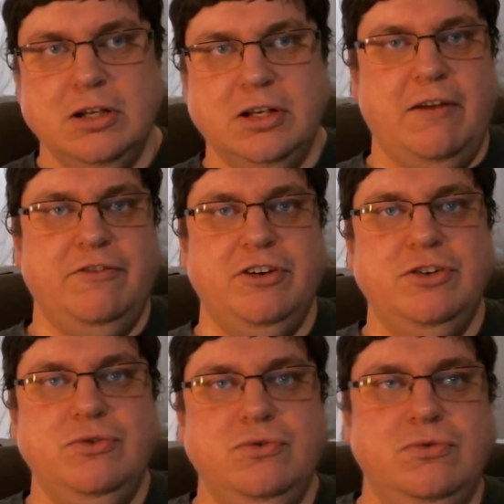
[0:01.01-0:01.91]
Good
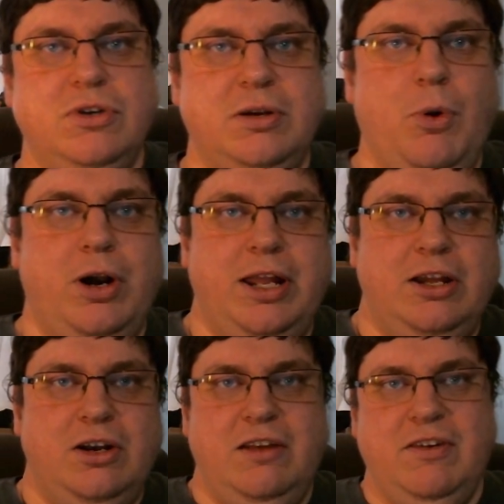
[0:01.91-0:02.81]
afternoon, good
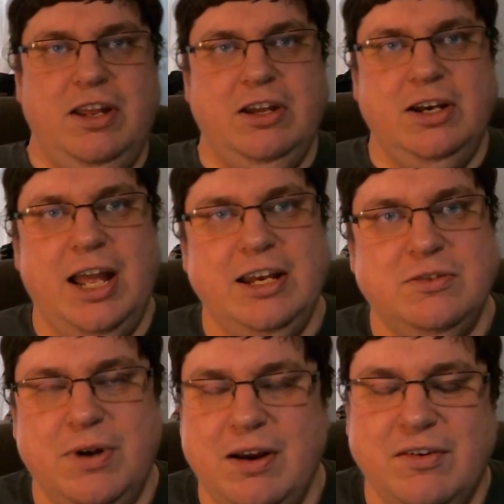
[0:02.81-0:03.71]
morning, good evening, good
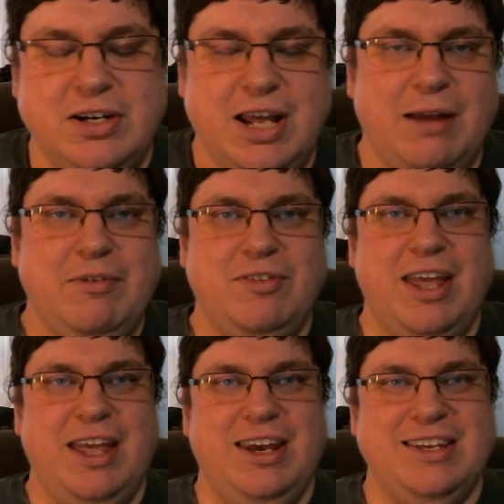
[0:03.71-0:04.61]
night, whatever time of
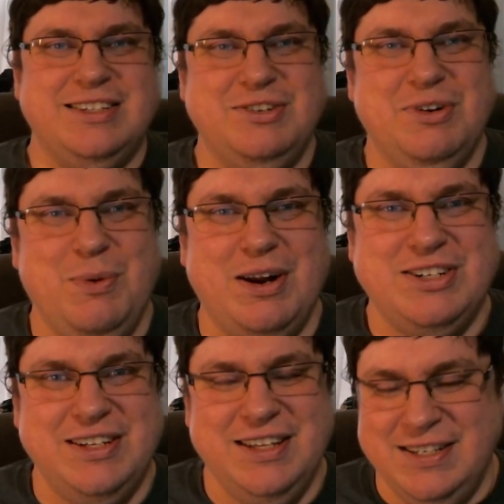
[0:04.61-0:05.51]
day it is that you are
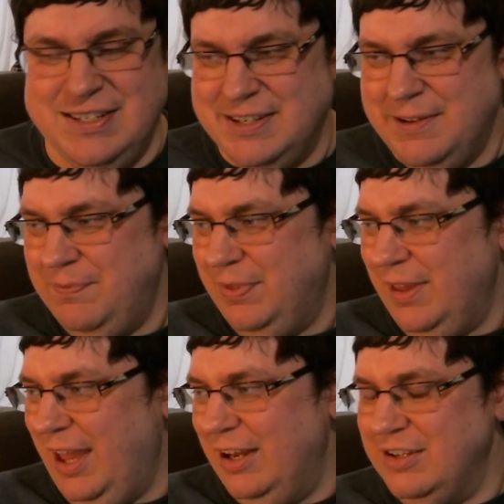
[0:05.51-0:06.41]
watching this.
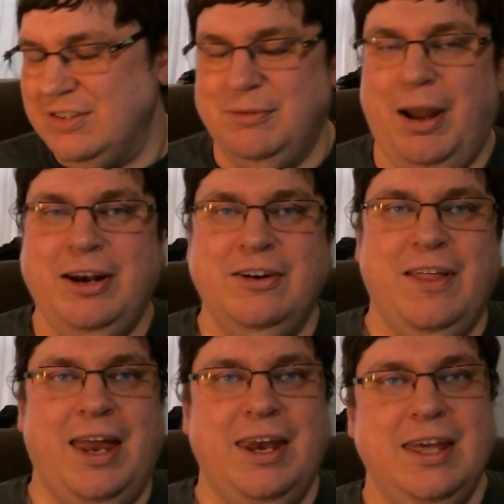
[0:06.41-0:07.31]
Just a reminder
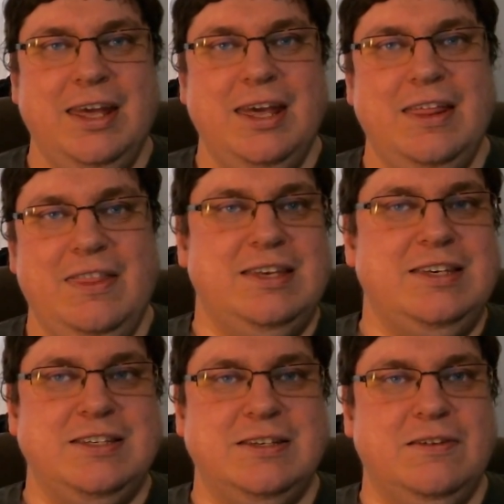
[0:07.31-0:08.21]
that
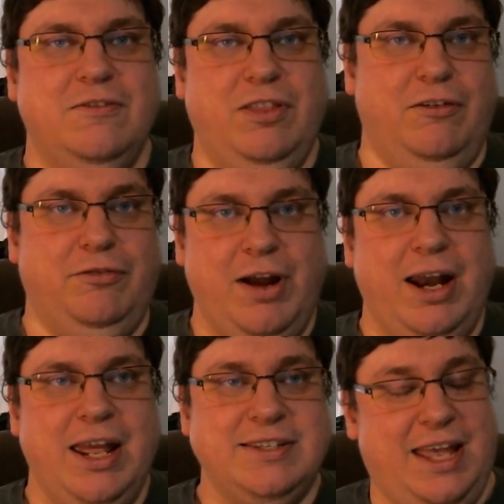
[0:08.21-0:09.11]
the
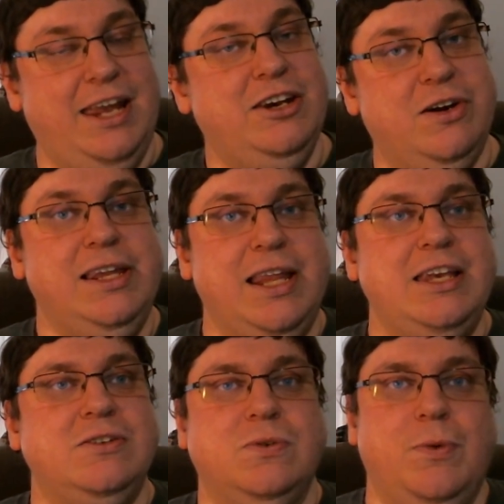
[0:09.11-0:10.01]
Fridays and during
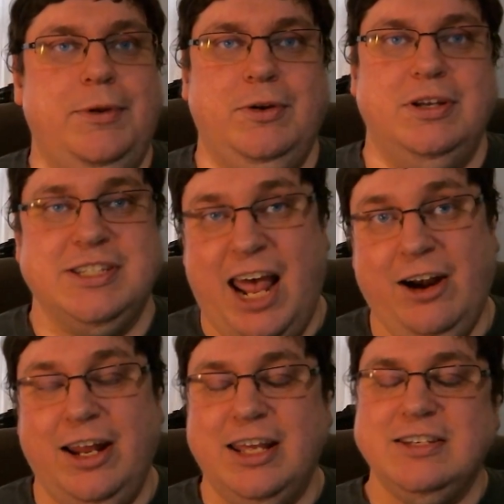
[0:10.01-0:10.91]
Lent, we'll be doing the
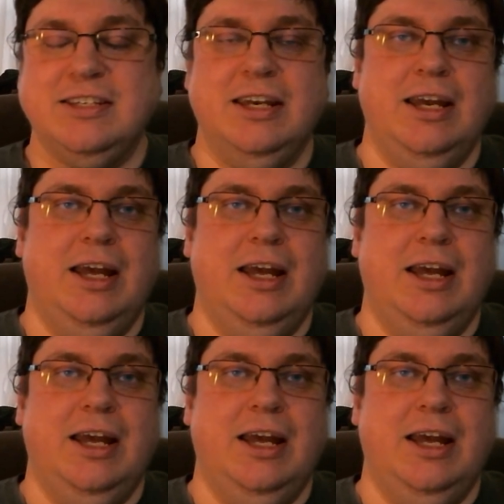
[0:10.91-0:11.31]
Saturdays.